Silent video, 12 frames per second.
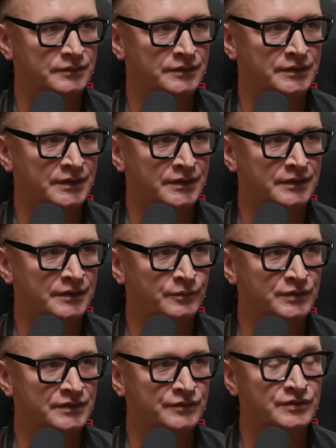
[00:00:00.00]
We
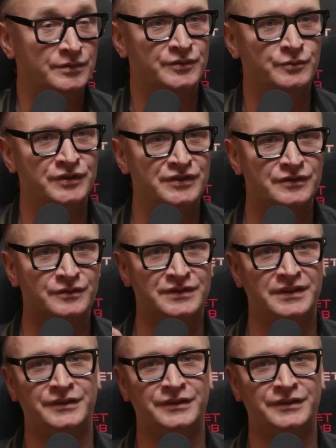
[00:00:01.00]
sell dreams. We sell